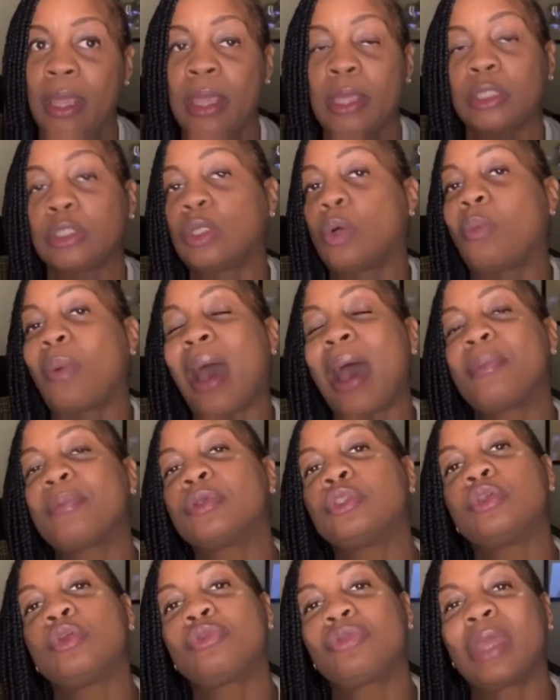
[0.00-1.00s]
So why
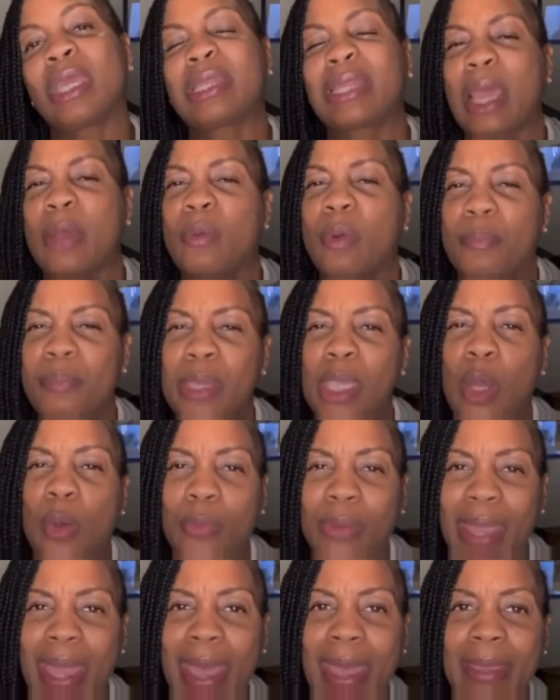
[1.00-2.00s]
would you think that would be
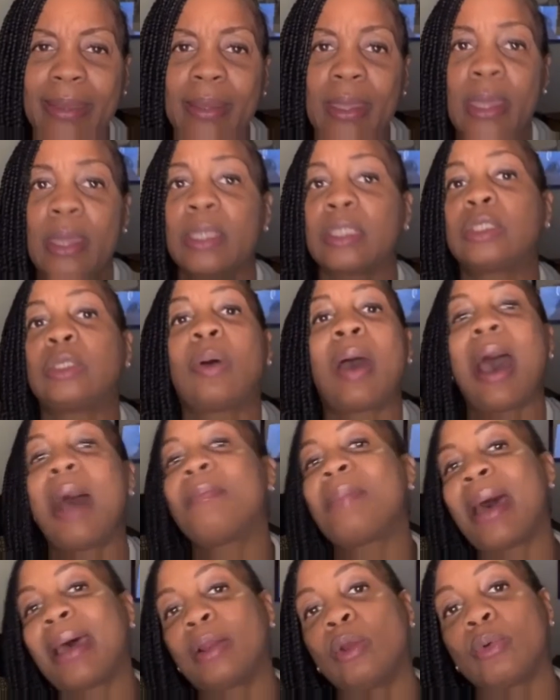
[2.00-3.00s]
okay? So I'm
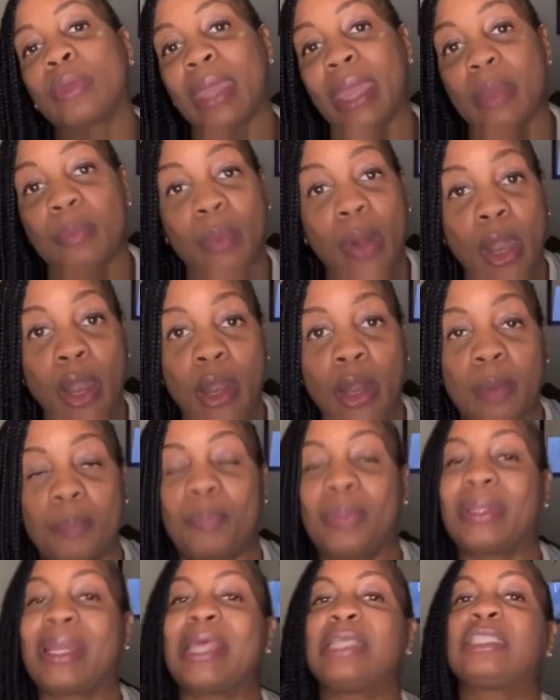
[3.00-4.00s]
not okay with her,
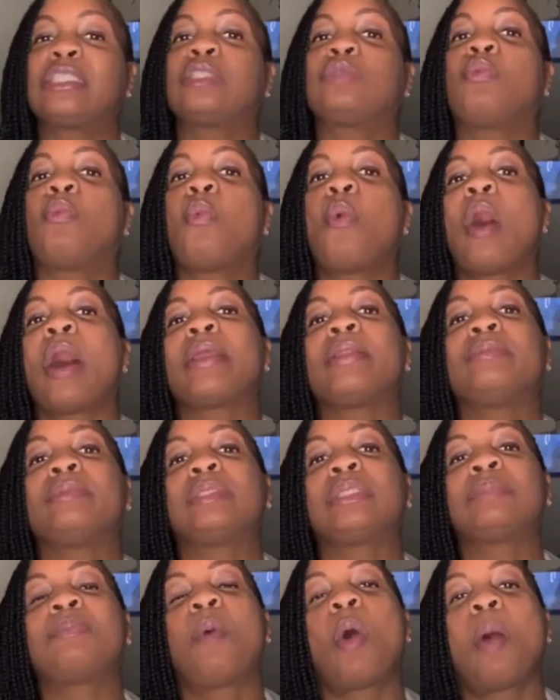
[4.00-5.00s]
but that's just one
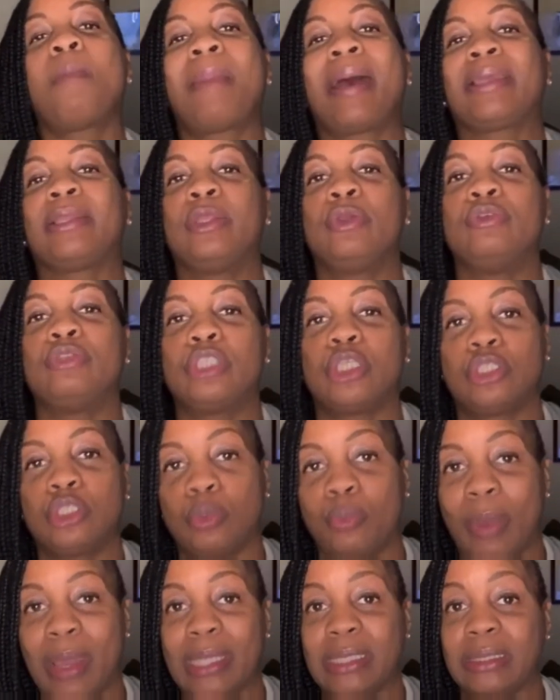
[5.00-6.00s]
small, minute
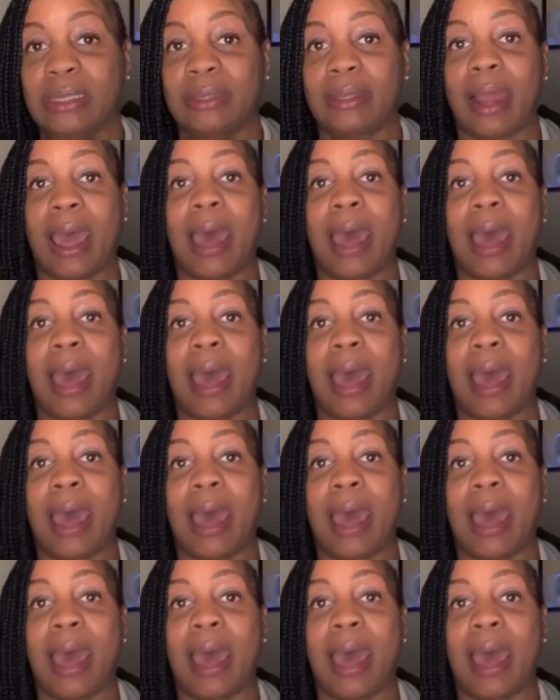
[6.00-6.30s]
situation.